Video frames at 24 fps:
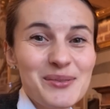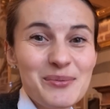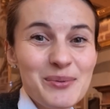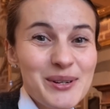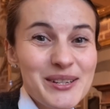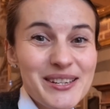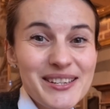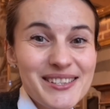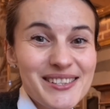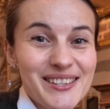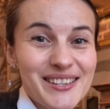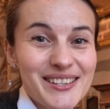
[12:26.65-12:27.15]
what
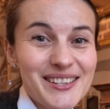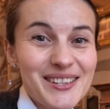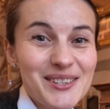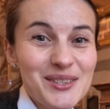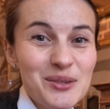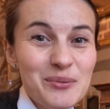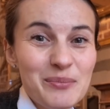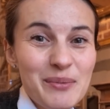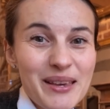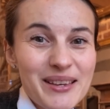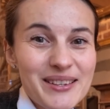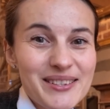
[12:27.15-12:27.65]
is needed to
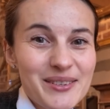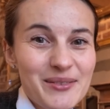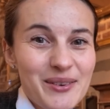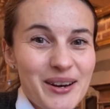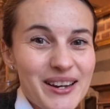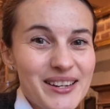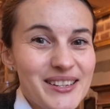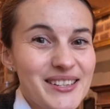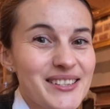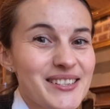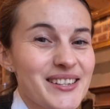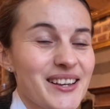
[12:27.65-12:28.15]
make the
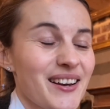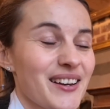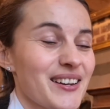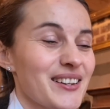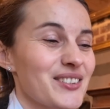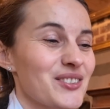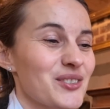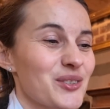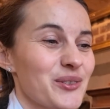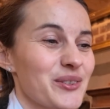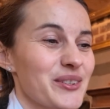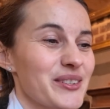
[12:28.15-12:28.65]
right design
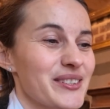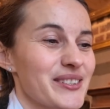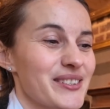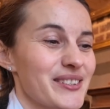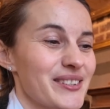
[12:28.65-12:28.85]
choice.